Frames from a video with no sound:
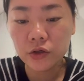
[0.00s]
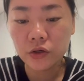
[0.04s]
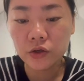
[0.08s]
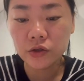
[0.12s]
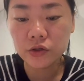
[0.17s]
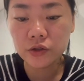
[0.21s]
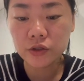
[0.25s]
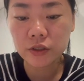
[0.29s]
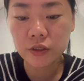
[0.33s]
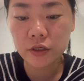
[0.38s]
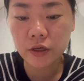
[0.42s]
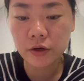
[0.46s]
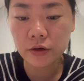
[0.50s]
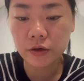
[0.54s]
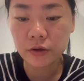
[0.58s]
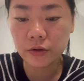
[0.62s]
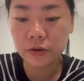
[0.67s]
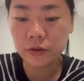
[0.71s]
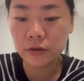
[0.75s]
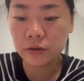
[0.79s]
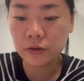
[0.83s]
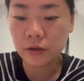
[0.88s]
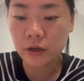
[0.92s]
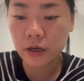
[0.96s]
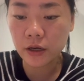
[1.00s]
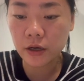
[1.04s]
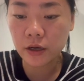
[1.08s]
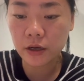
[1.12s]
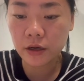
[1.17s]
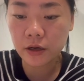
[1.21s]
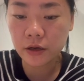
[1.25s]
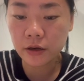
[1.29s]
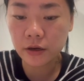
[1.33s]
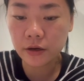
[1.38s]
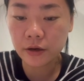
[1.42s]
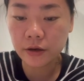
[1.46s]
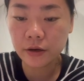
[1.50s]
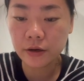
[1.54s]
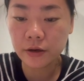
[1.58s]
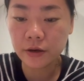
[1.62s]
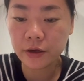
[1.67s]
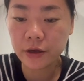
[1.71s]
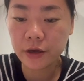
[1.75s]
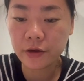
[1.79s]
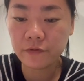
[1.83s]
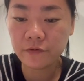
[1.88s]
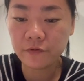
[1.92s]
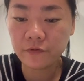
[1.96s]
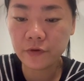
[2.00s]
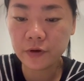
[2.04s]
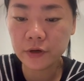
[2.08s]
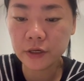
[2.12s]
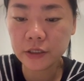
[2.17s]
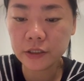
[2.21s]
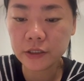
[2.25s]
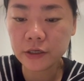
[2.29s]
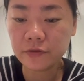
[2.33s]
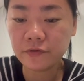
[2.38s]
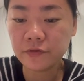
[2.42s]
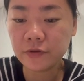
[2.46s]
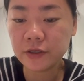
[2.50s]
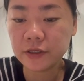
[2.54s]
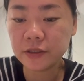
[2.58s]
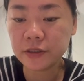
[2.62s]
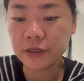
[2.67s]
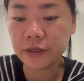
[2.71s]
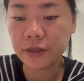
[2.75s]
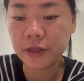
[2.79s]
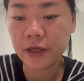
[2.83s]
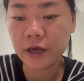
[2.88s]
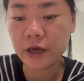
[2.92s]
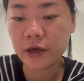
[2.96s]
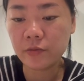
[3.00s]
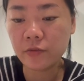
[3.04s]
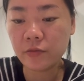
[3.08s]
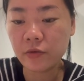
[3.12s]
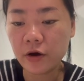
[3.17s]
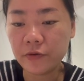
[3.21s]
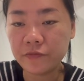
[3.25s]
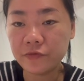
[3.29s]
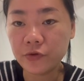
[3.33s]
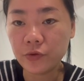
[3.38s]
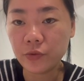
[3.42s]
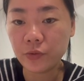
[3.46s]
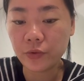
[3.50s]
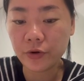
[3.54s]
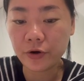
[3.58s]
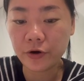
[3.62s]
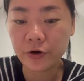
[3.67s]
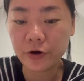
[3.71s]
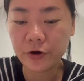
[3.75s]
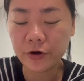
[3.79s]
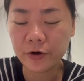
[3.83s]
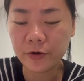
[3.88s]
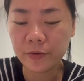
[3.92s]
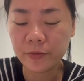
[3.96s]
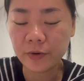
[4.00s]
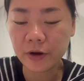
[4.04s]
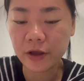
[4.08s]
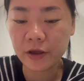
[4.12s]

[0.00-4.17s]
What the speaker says: So, infinitive is the name of the verb.